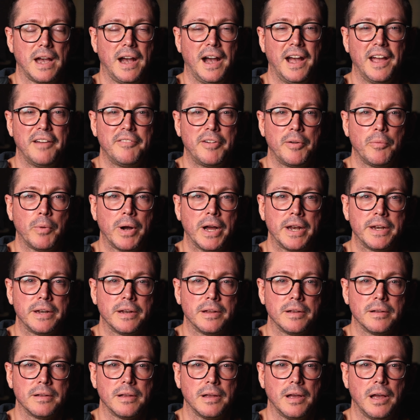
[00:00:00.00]
Hi everyone,
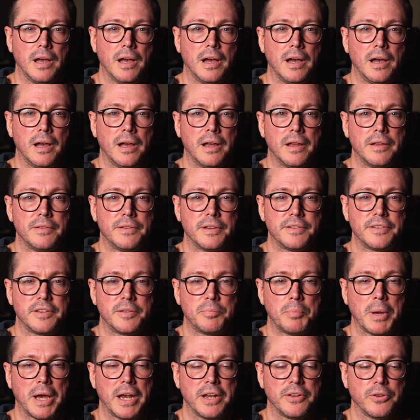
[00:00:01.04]
uh, this is
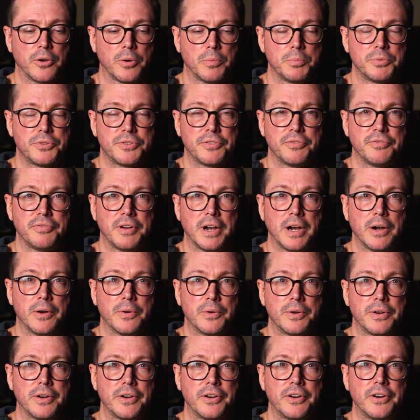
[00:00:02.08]
Per Jobs,
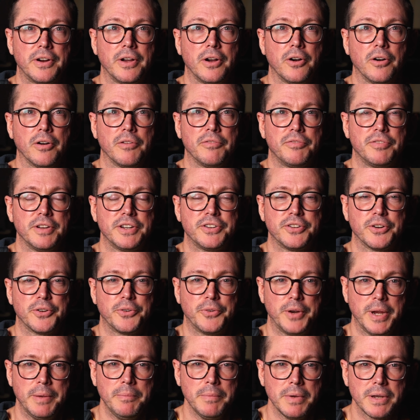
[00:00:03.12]
founder of Fish Your
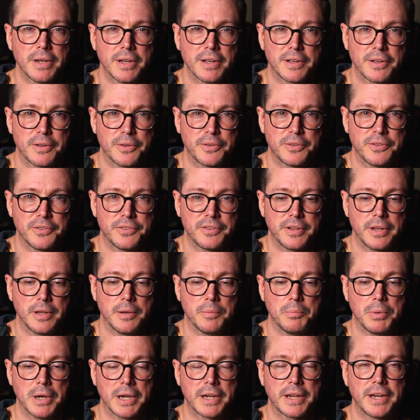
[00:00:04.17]
Dream. Good to see
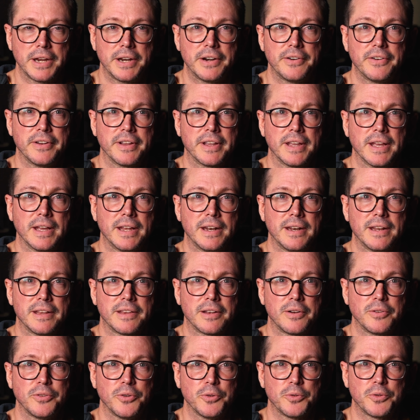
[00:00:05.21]
you back here again
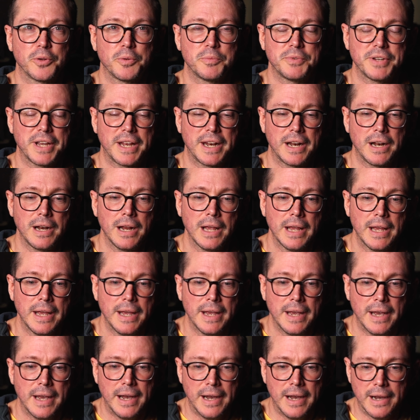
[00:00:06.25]
at our YouTube channel.
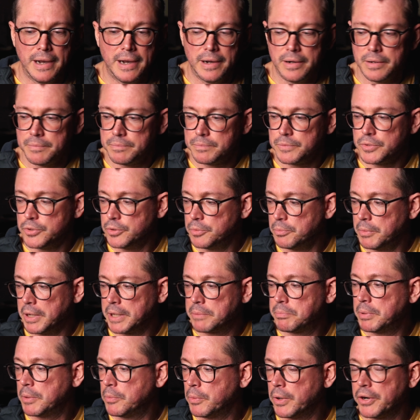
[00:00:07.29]
Uh, you
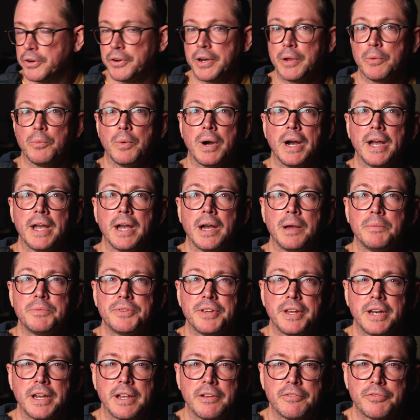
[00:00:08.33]
might be wondering why I'm
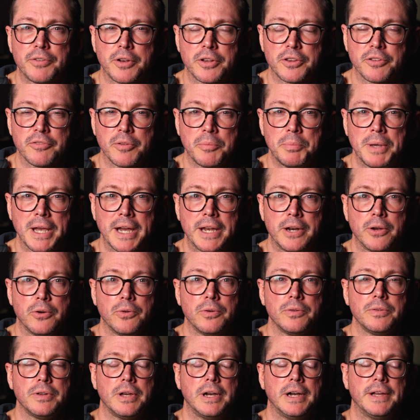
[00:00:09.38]
sitting in front of a
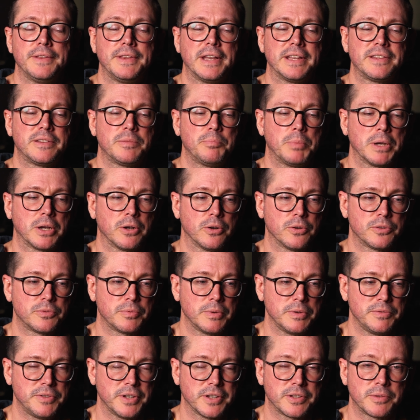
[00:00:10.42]
piano. Uh, that's because
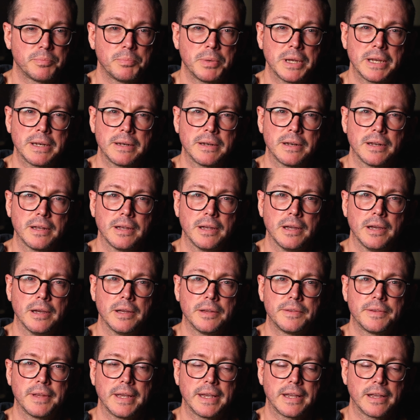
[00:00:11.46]
we've just been uh,
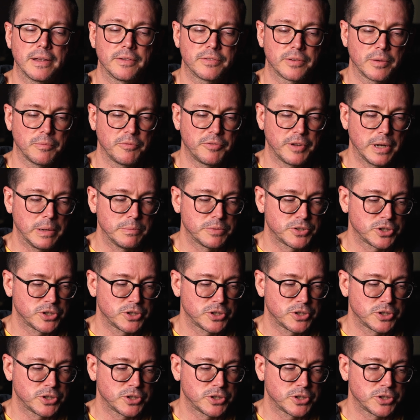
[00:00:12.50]
taking some film